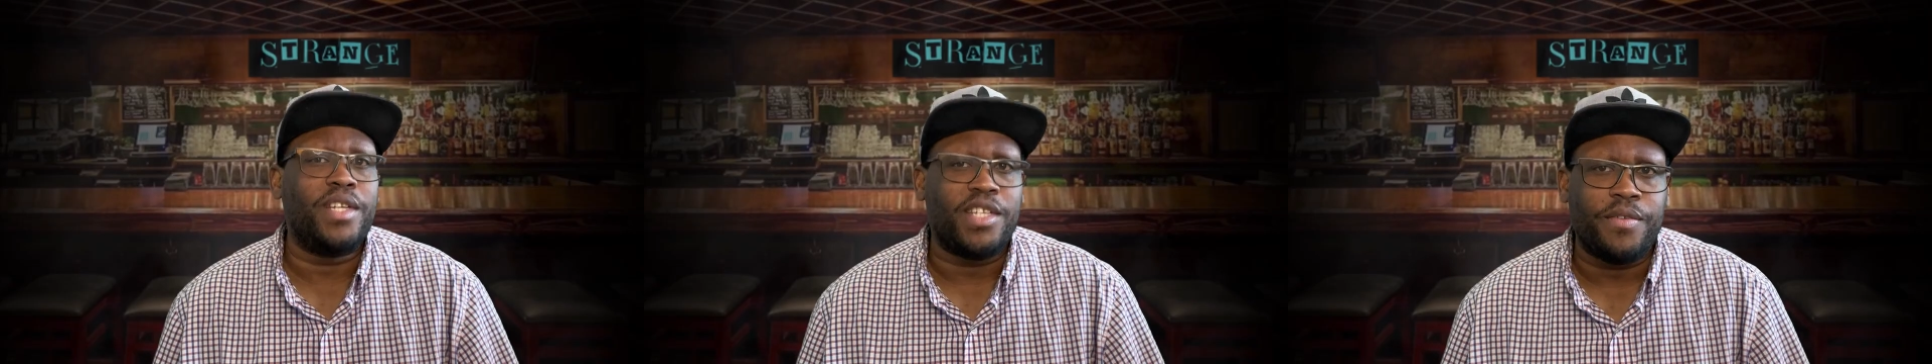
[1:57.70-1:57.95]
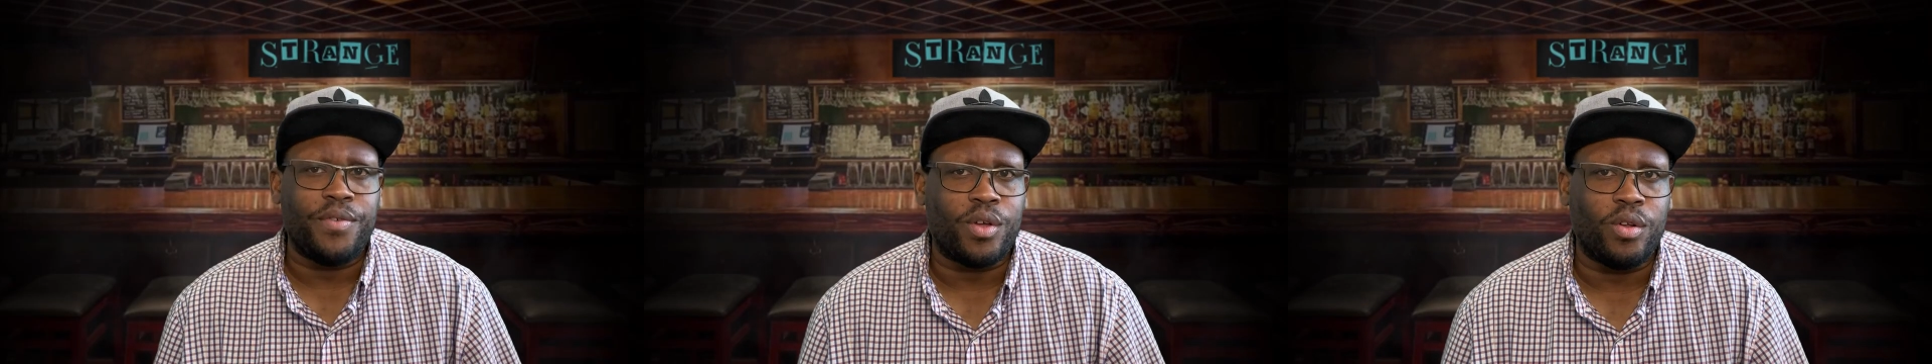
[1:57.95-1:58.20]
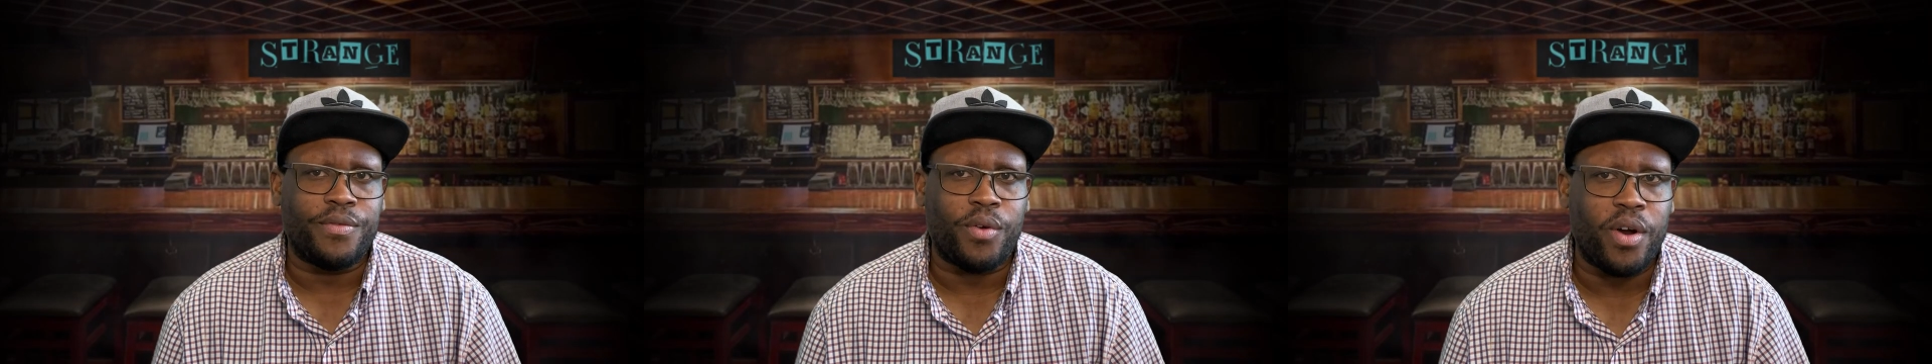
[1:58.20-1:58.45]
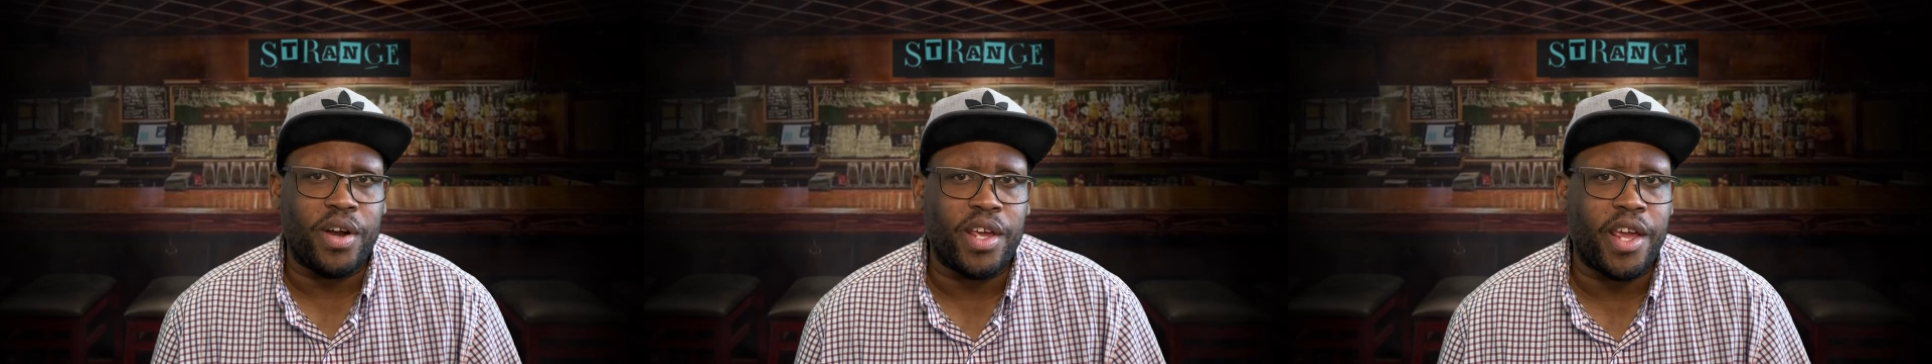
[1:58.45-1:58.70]
difficult for
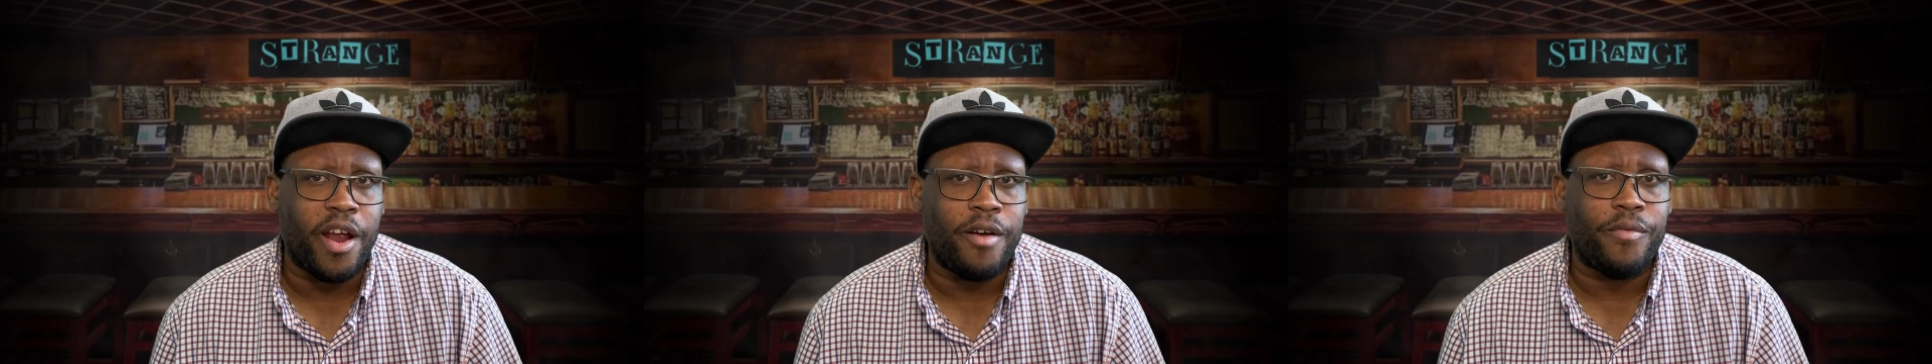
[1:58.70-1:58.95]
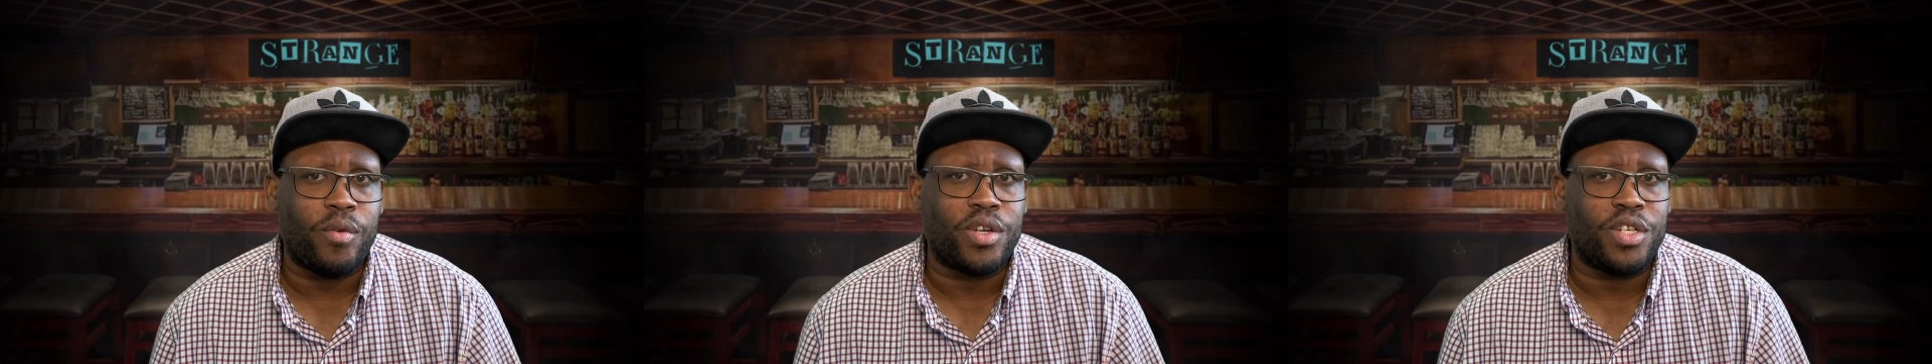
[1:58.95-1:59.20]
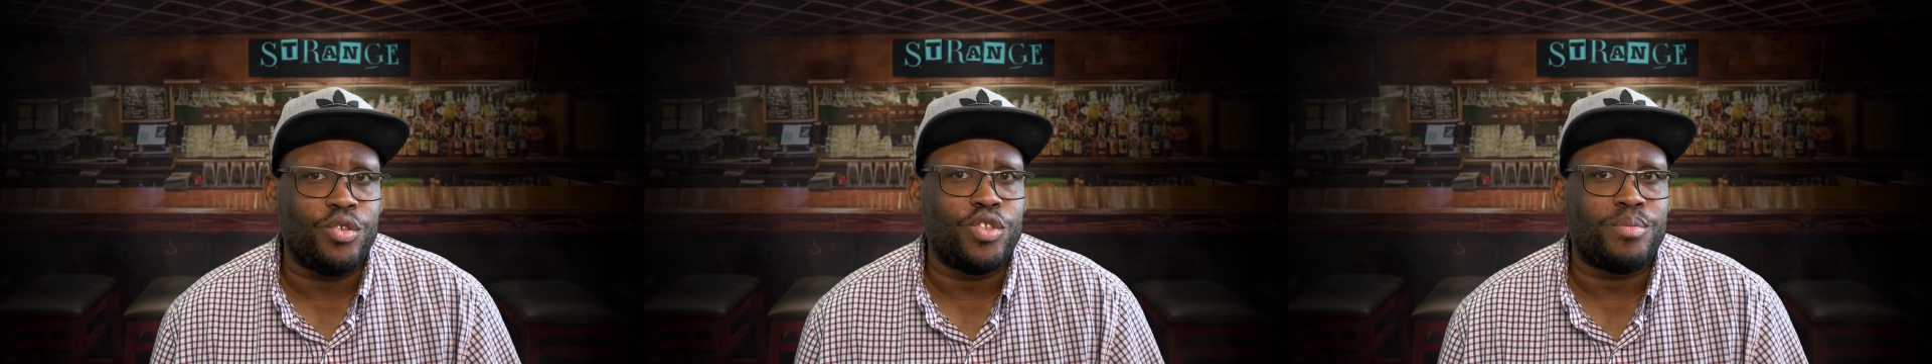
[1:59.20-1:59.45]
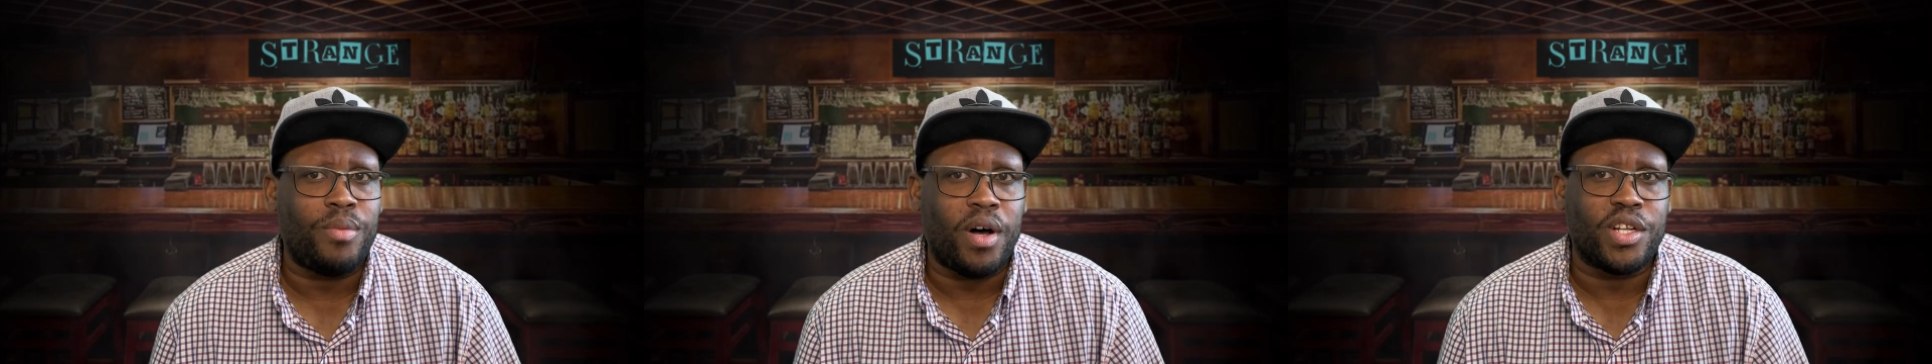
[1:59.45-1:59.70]
her to care for two
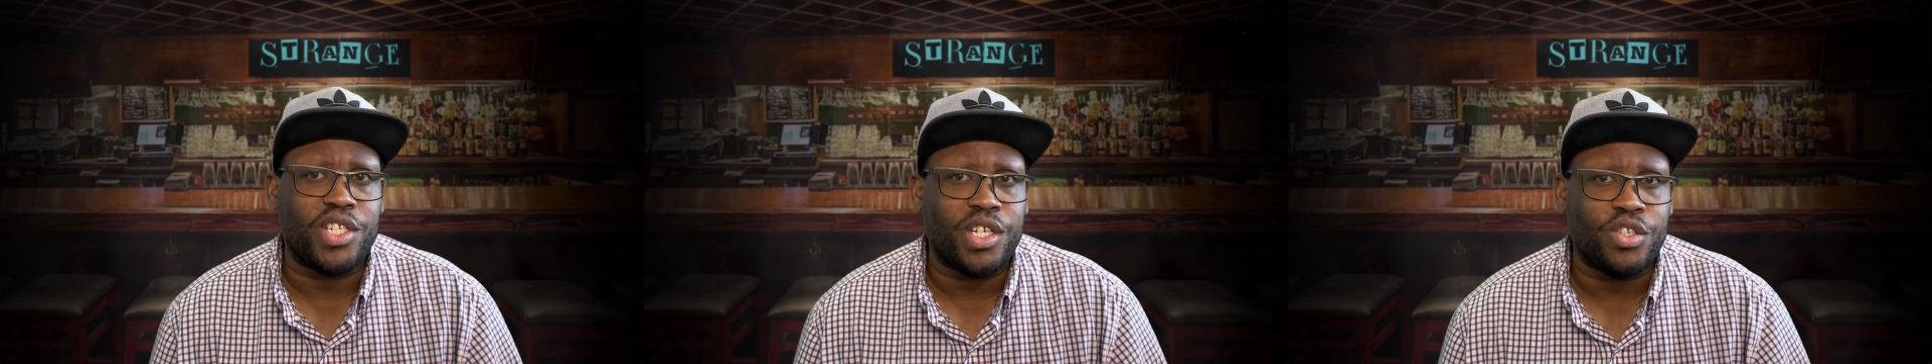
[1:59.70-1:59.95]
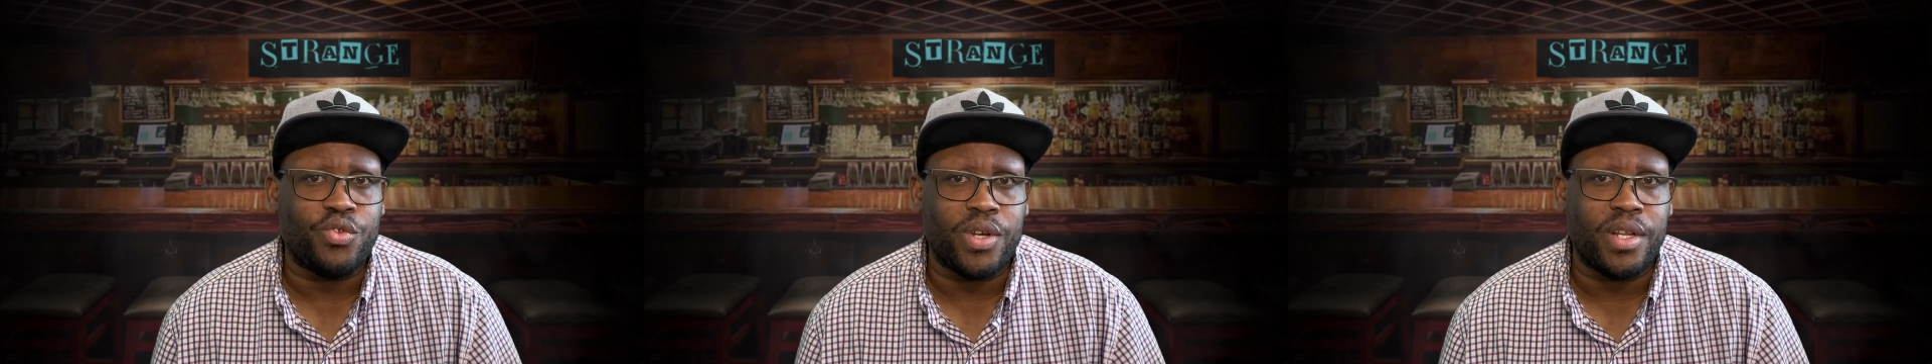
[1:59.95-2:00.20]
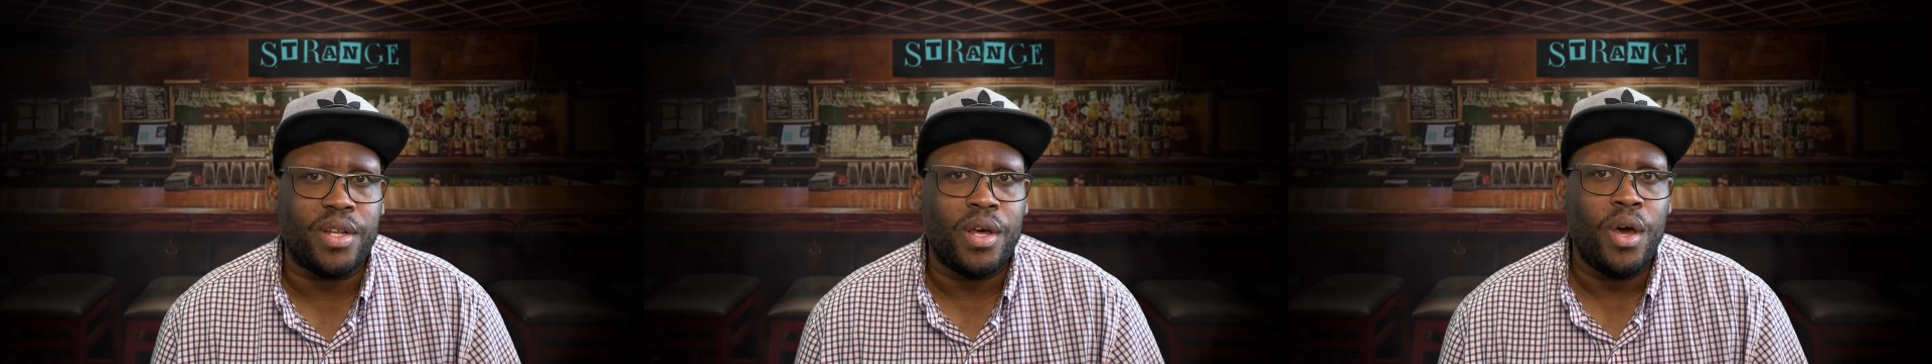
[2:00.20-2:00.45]
small children